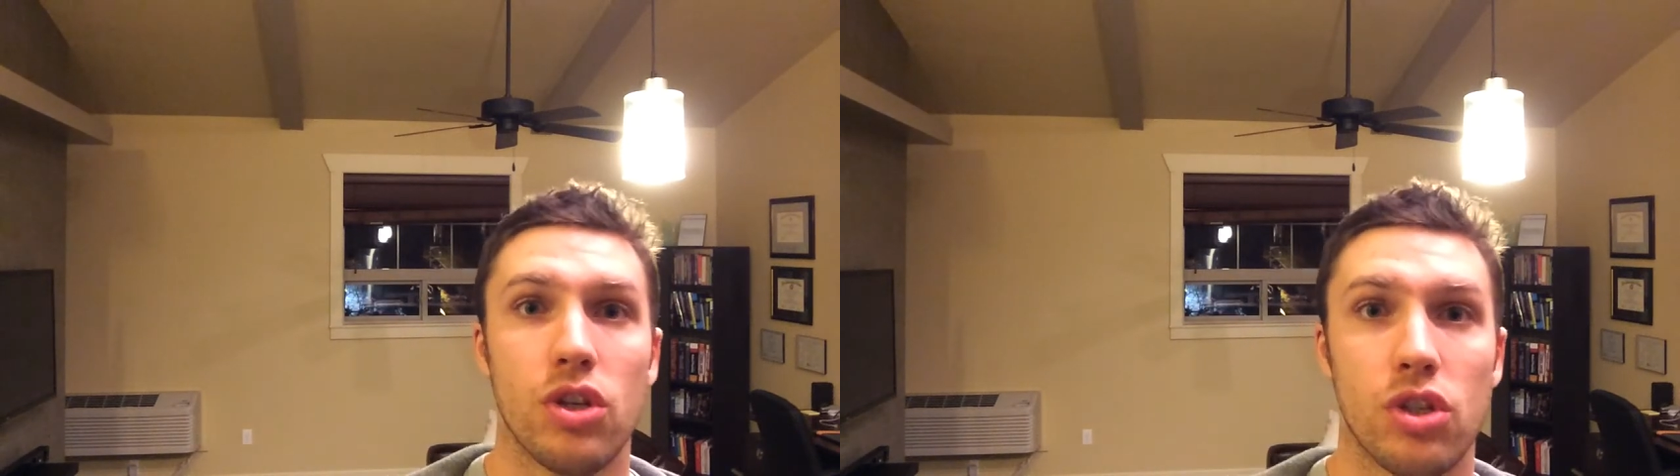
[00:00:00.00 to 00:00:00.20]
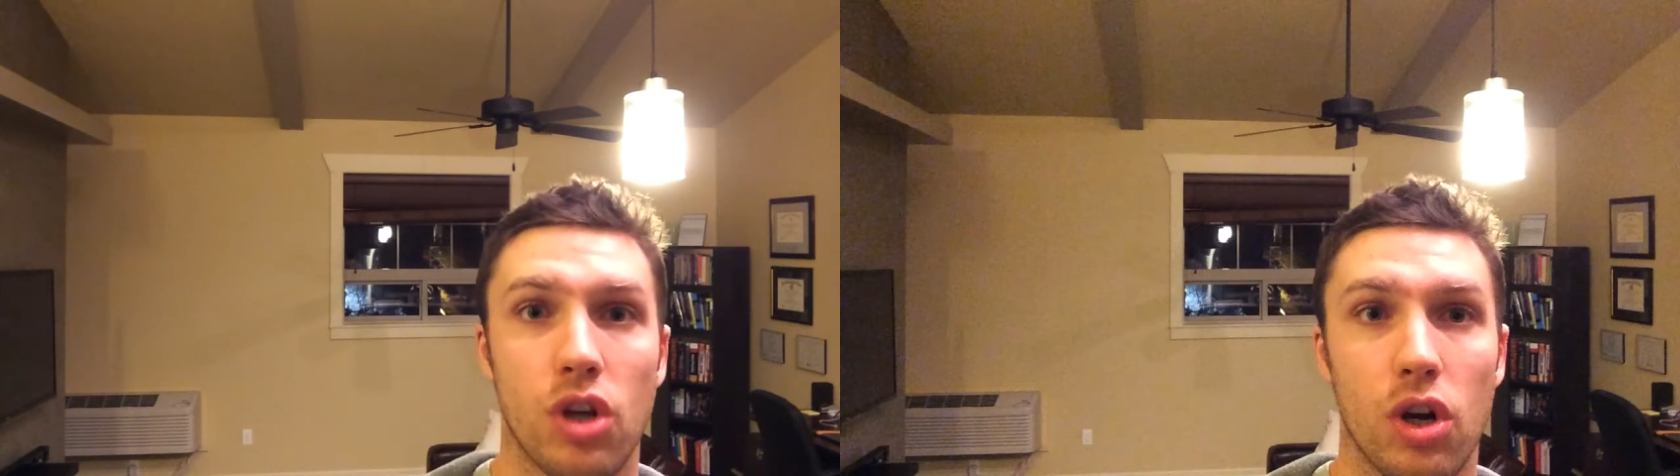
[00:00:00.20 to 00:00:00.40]

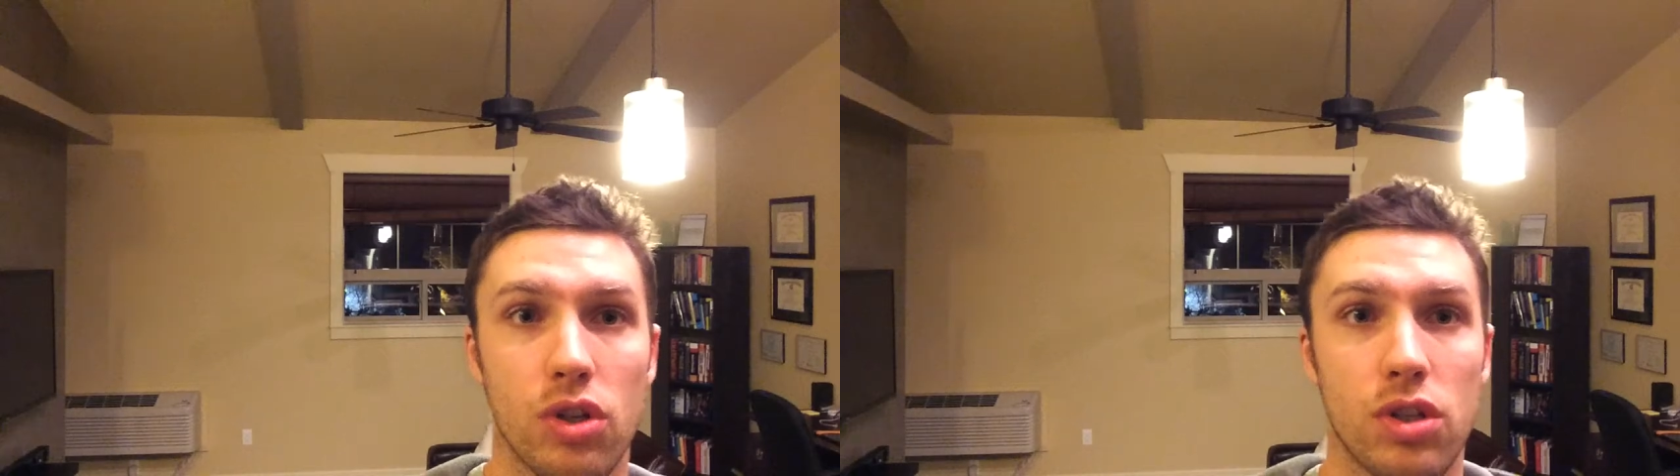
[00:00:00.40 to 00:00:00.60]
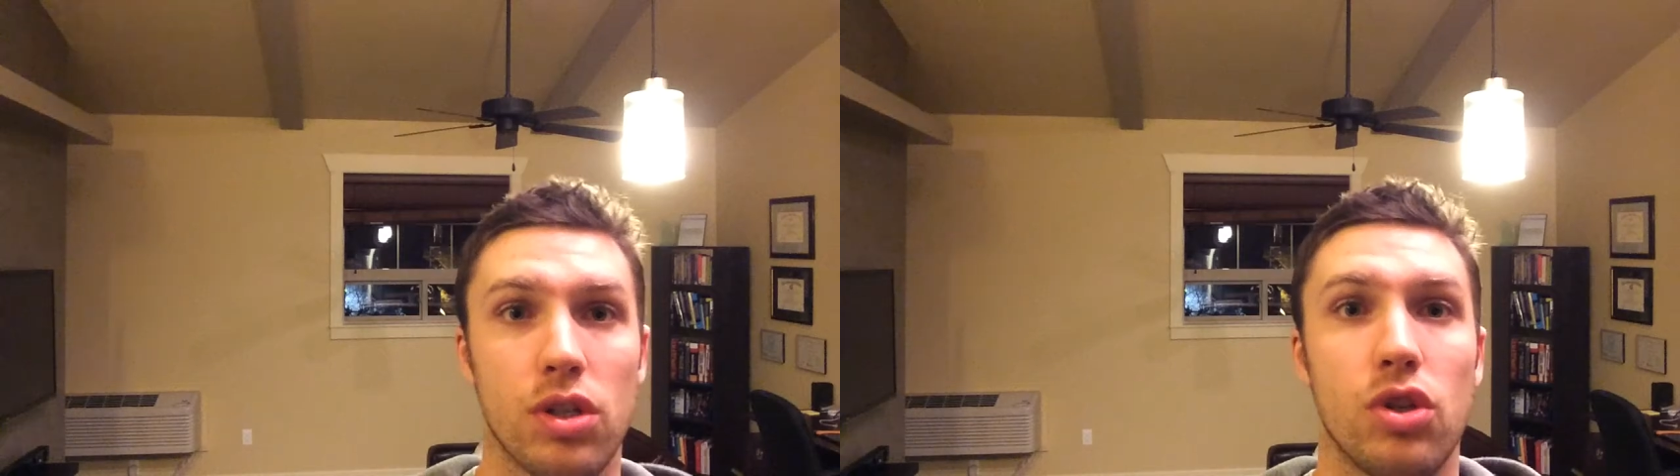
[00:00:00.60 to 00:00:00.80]

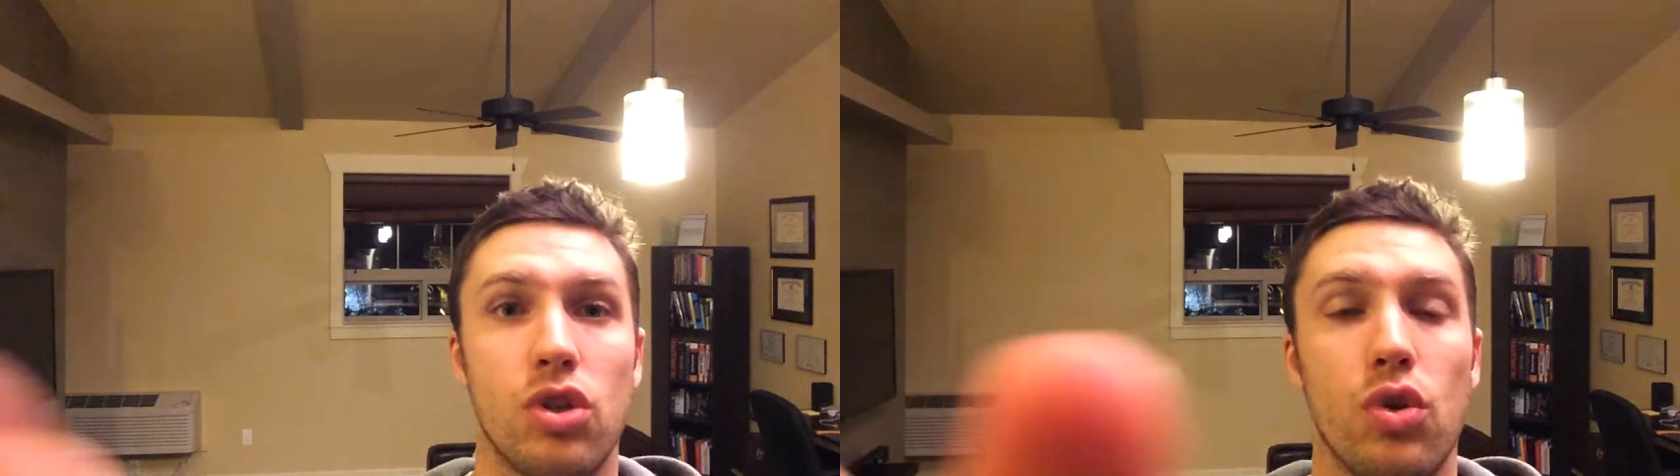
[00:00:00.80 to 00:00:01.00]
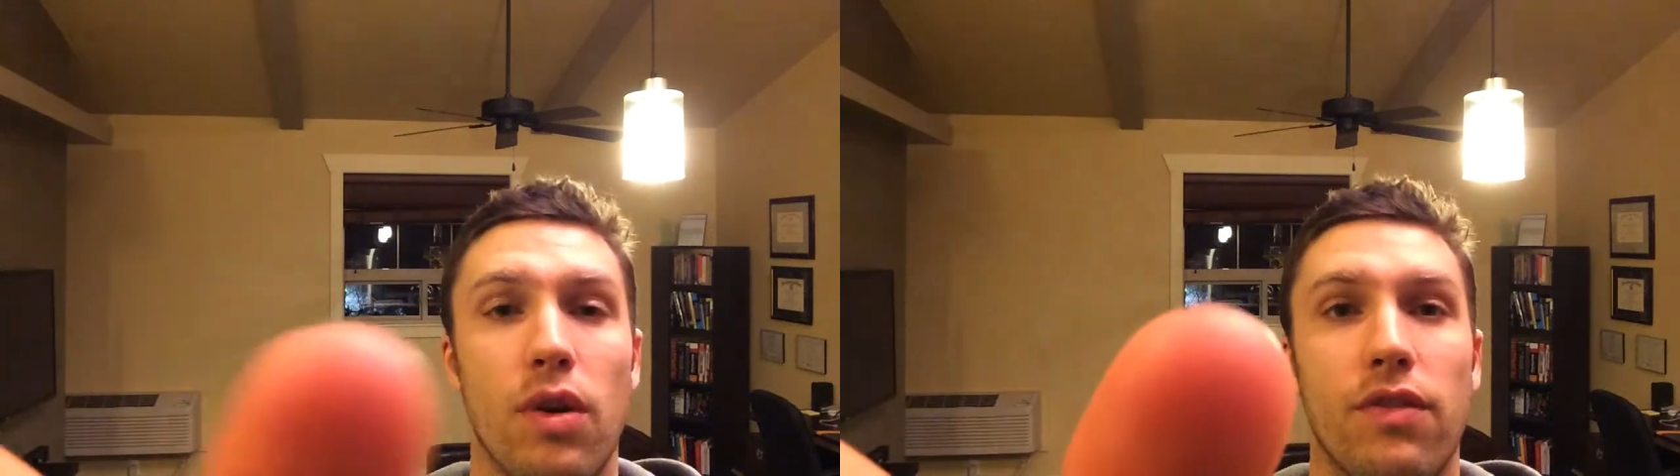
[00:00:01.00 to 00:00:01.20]
starts
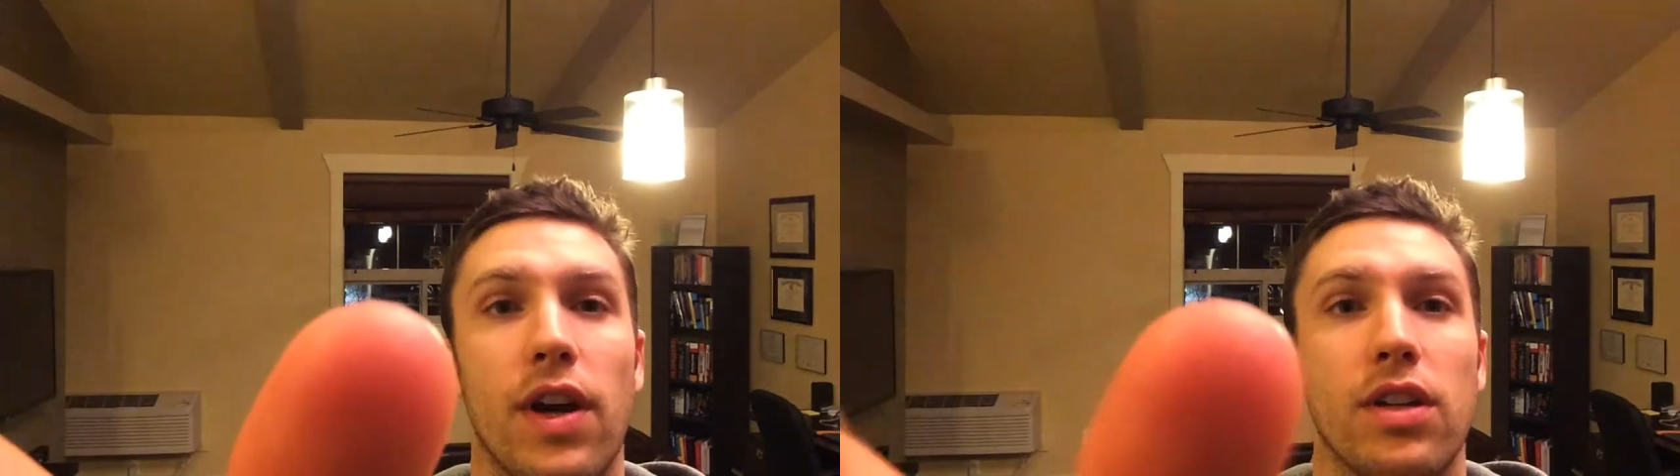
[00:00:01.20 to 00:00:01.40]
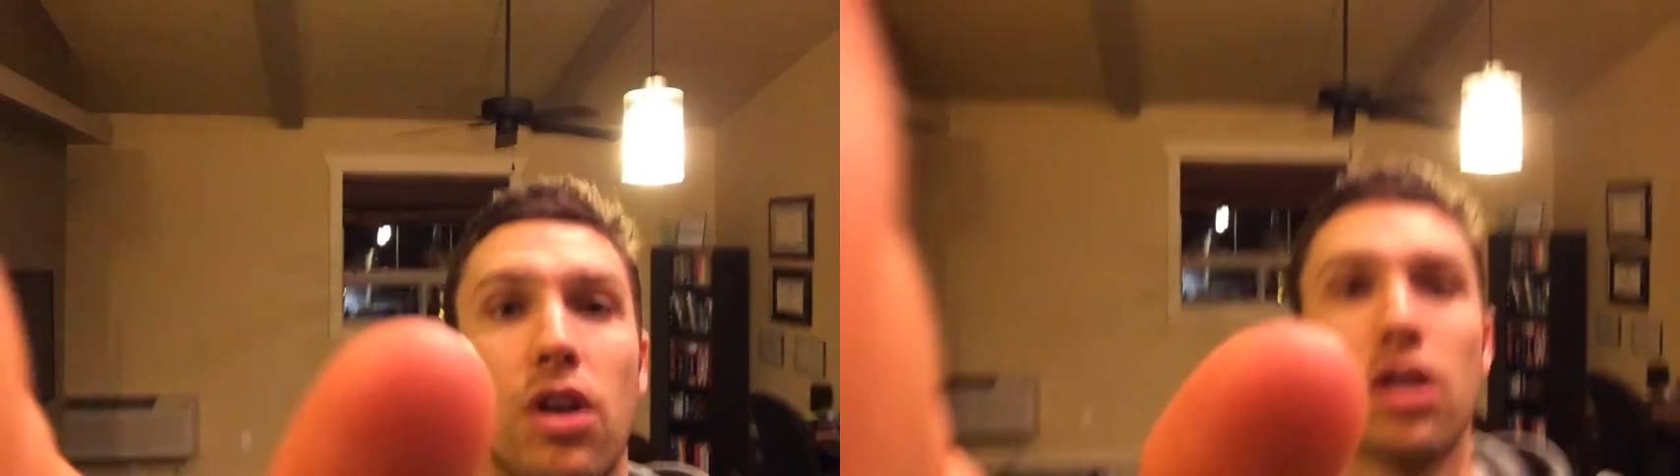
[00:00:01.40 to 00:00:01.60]
to
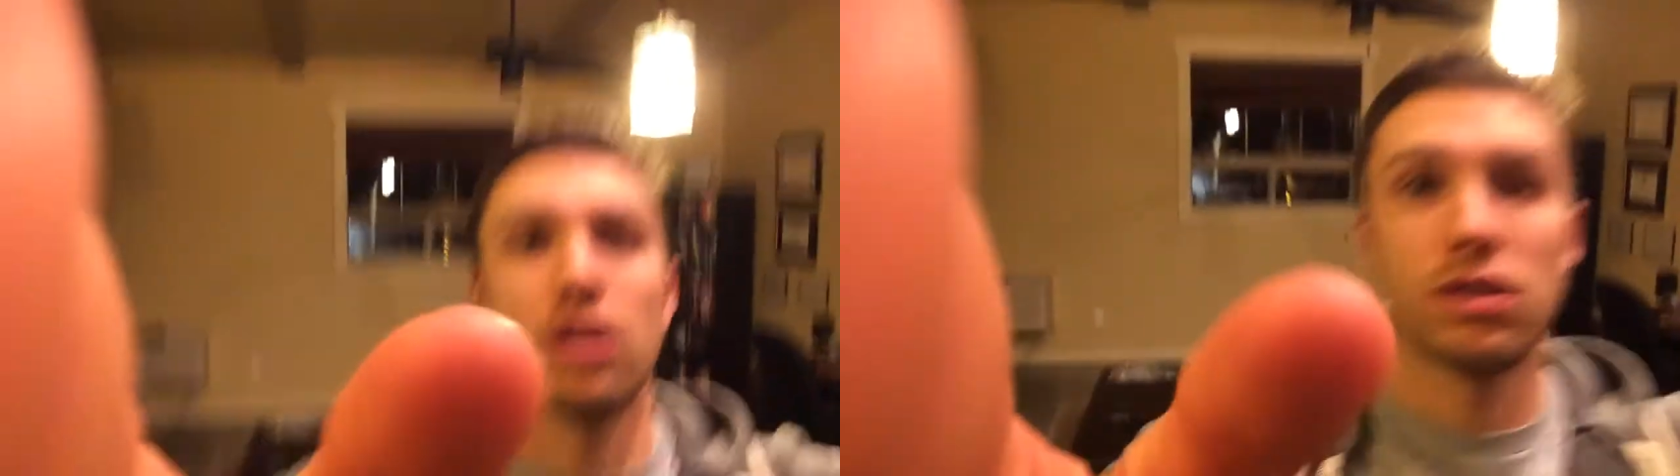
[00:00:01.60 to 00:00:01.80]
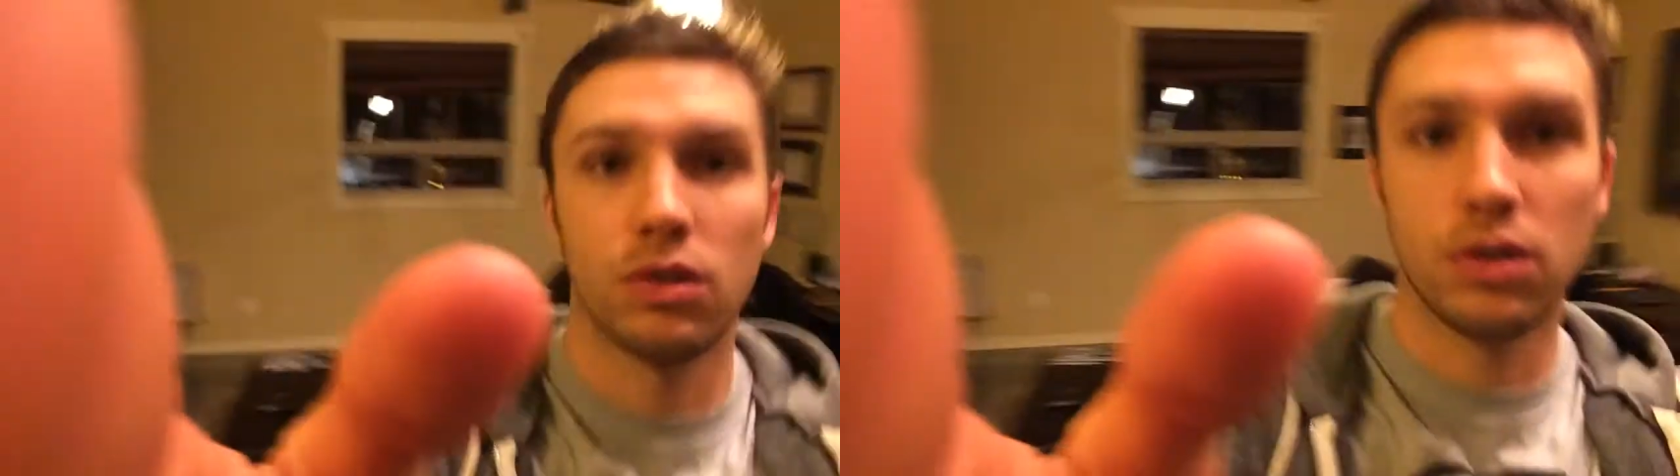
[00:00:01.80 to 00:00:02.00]
affect our knees. So